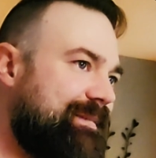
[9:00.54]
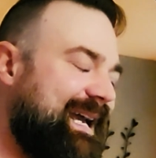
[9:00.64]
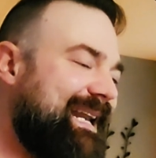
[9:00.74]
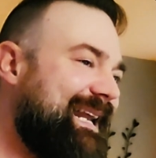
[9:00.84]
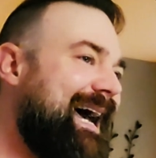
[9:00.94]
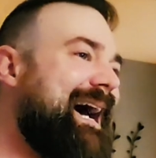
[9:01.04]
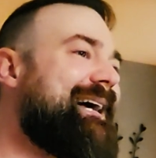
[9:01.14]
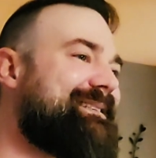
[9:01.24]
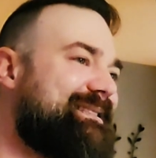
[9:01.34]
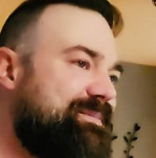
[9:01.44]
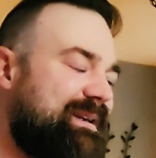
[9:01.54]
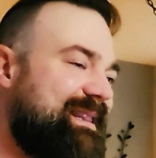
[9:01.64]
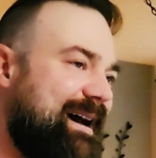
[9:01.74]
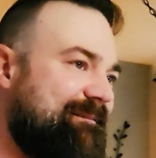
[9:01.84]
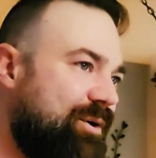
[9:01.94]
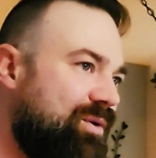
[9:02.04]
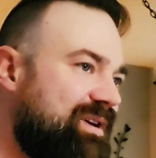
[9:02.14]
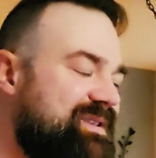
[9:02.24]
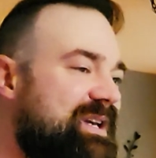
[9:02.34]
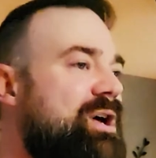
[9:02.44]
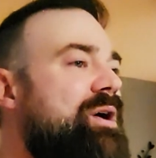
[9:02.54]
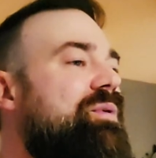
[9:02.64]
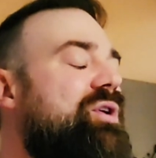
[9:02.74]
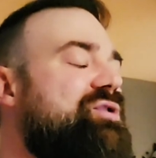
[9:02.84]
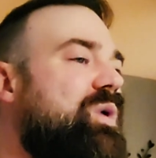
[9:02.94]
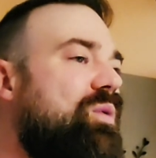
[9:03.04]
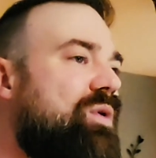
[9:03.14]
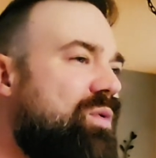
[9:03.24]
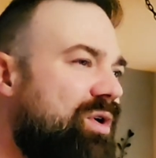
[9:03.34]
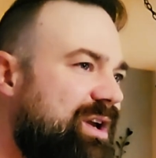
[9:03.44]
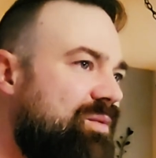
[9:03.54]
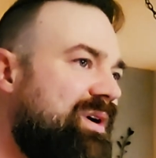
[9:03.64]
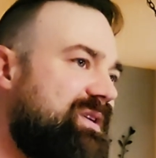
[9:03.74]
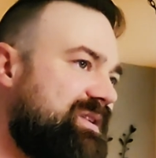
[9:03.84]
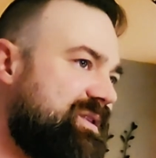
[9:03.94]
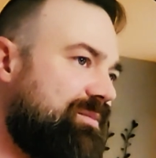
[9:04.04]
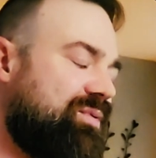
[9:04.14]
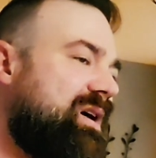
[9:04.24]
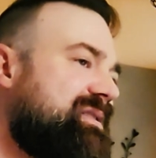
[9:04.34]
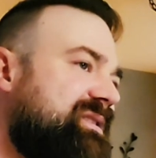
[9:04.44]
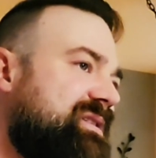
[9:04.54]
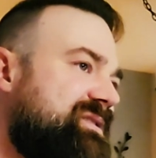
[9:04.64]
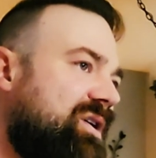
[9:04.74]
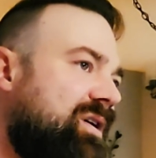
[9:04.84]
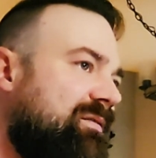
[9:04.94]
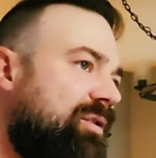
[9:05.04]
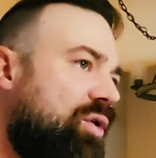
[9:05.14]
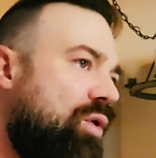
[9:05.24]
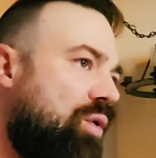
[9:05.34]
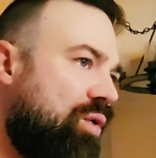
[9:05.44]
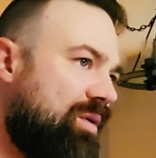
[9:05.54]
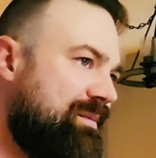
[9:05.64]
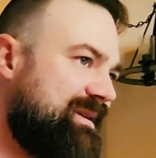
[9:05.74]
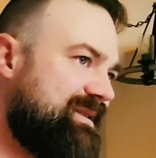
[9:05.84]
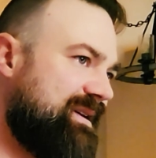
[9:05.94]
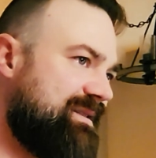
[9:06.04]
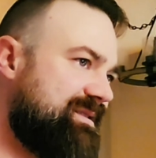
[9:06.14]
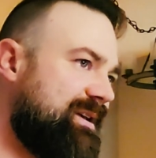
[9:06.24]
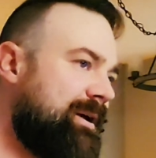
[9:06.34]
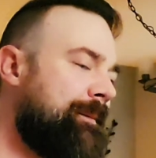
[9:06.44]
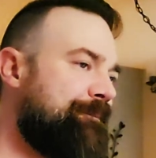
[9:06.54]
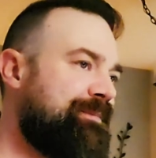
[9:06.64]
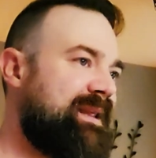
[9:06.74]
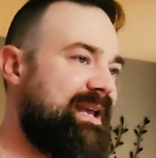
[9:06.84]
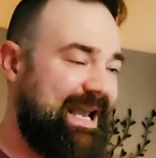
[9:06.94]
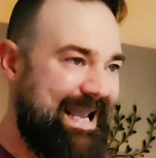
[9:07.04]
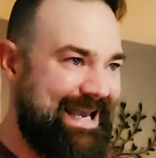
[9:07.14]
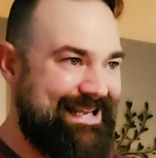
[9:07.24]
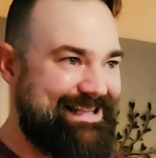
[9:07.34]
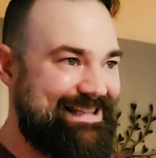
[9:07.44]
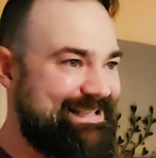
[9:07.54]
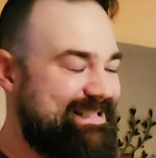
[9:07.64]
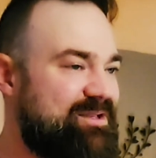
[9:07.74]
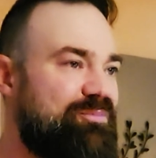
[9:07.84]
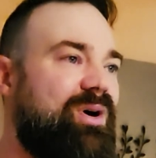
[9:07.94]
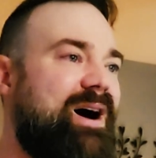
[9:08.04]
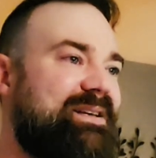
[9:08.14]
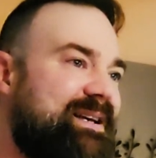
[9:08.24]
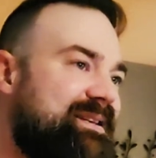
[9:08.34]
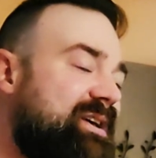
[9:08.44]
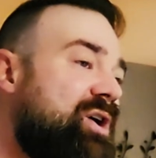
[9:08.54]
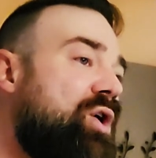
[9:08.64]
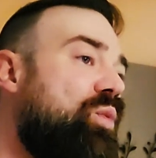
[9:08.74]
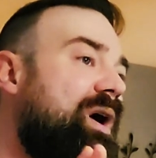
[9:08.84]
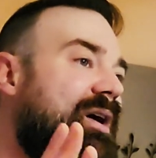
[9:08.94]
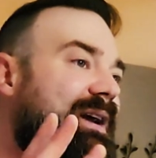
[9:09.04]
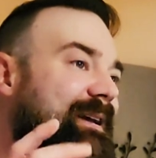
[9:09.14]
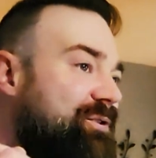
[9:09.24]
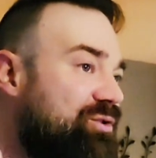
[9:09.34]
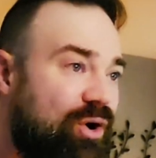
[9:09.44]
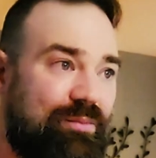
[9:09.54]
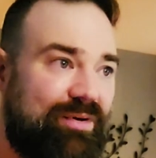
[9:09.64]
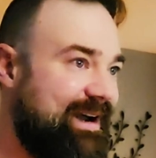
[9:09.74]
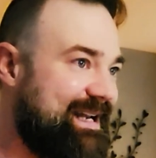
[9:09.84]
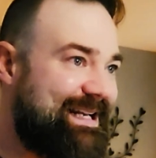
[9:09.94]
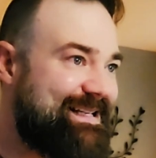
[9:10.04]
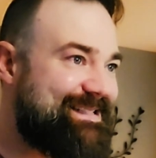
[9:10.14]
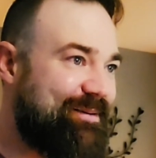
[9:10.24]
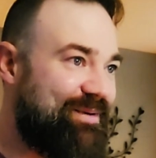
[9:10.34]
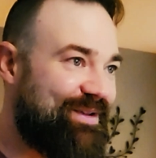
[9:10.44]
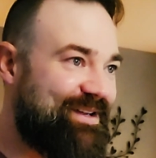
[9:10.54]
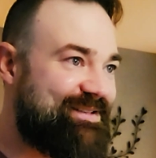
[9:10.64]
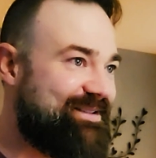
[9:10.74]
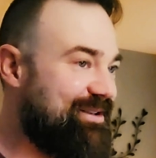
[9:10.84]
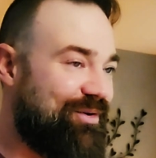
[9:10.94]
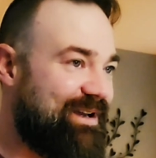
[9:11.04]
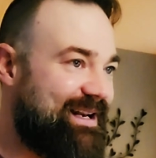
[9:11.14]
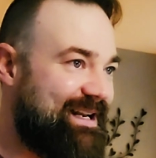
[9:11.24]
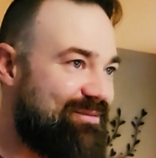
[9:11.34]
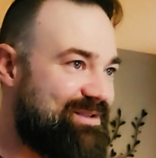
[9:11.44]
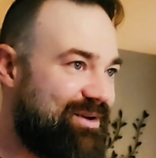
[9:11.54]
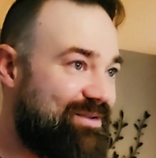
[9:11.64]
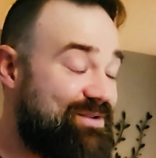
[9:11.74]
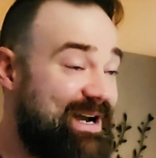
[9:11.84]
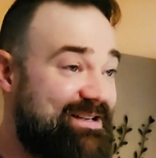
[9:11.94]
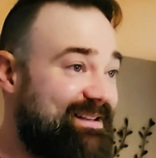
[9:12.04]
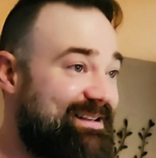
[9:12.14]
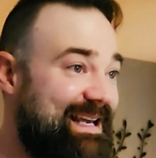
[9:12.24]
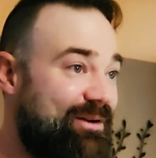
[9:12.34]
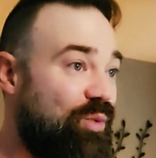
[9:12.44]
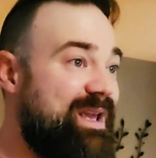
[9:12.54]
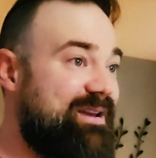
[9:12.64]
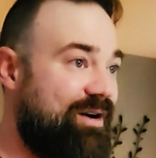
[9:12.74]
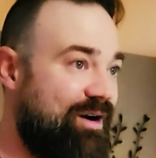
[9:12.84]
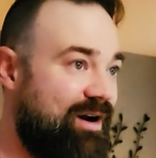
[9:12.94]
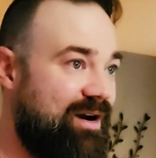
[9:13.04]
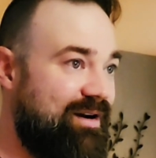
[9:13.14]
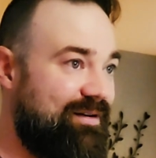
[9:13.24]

And it has to be that focus because what we're working with is the process of hormesis. And this is a process where if you don't provide any stimulus, you don't get any results. You actually get weaker.